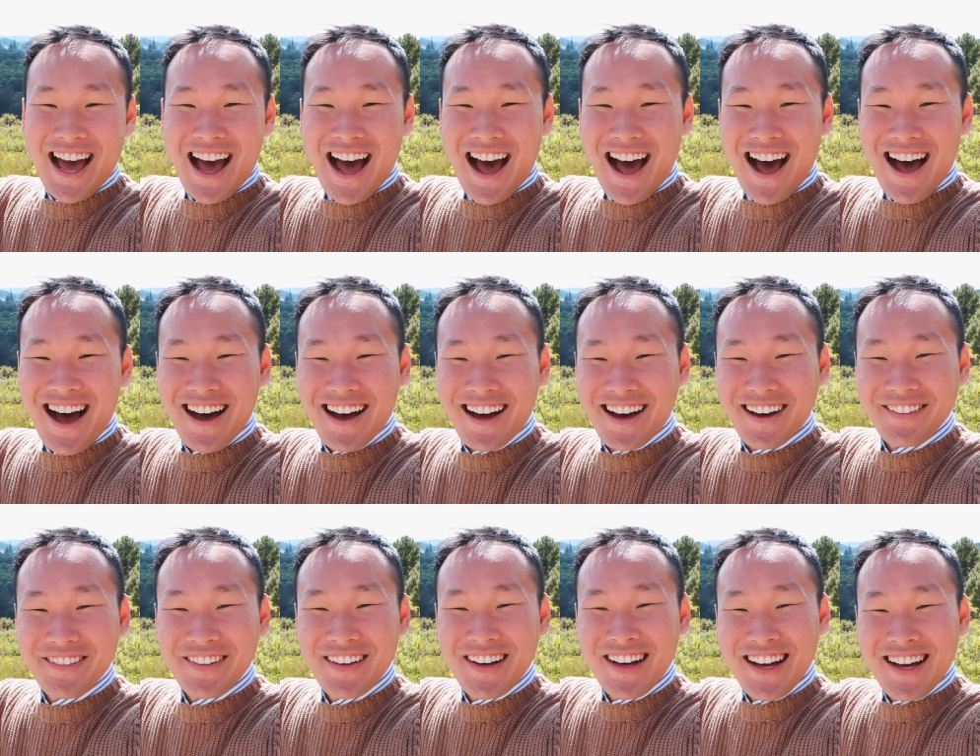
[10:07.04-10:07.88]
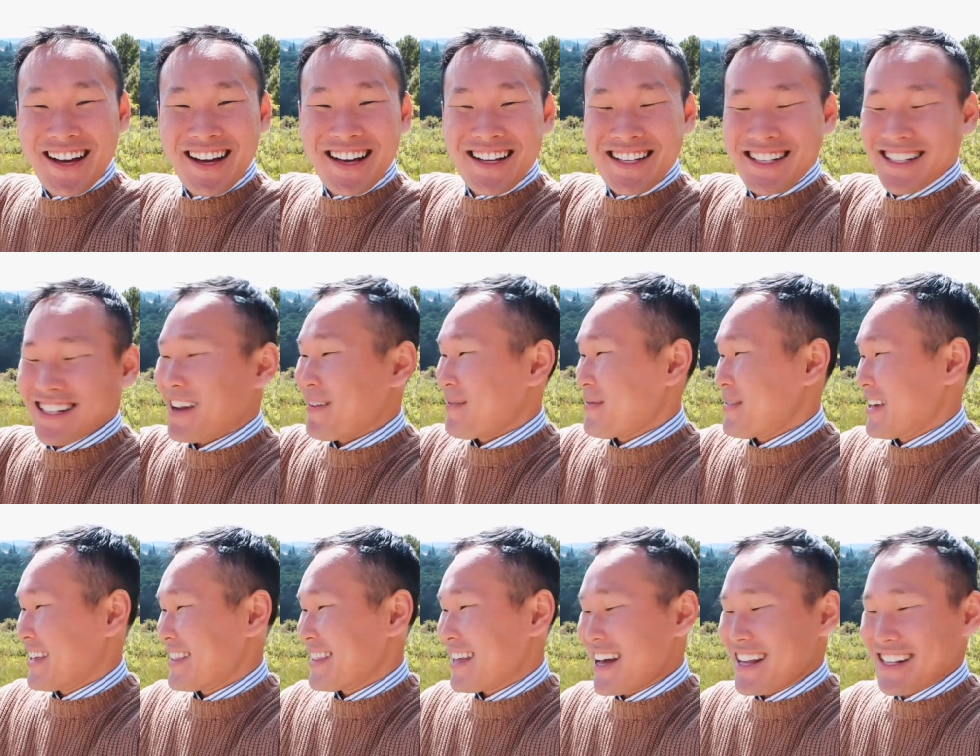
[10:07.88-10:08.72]
have
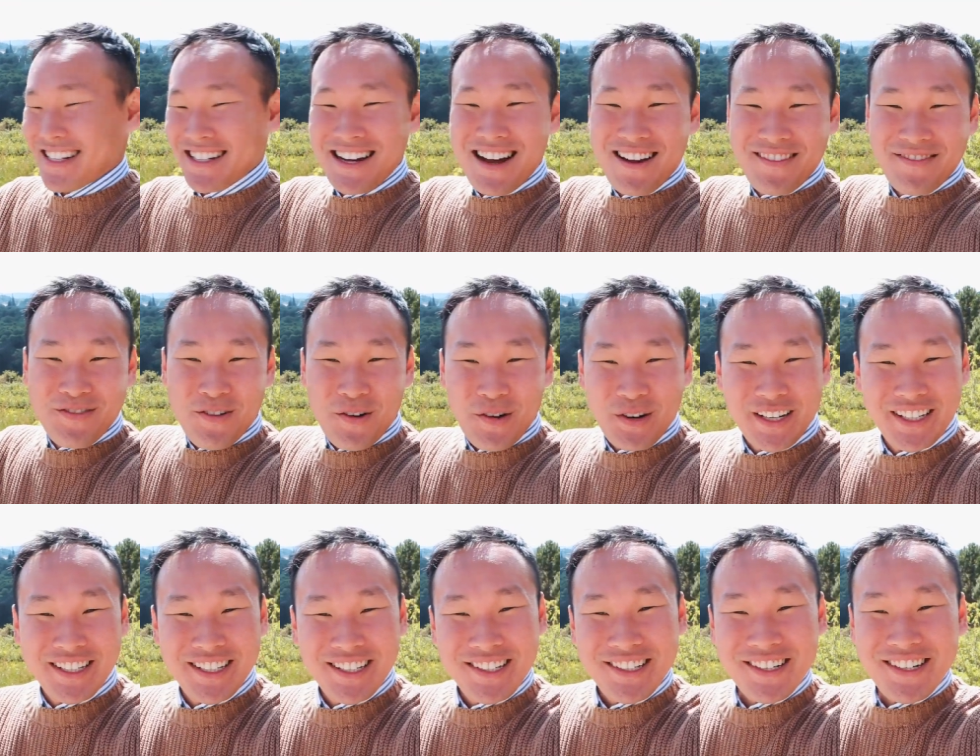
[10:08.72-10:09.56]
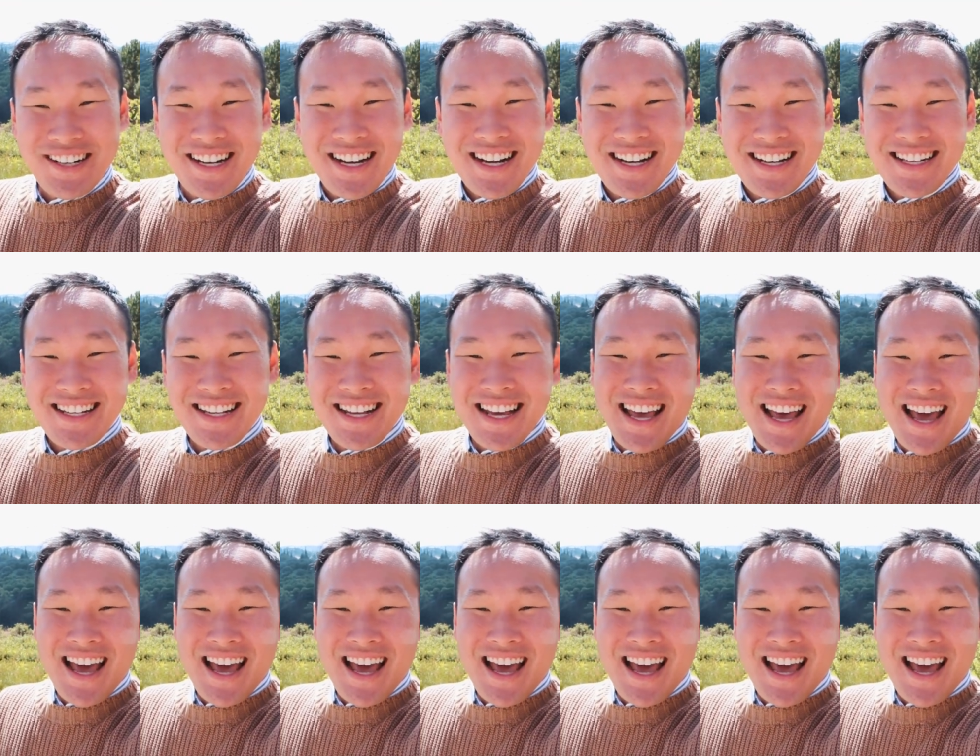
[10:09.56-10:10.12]
something that is not 40 degrees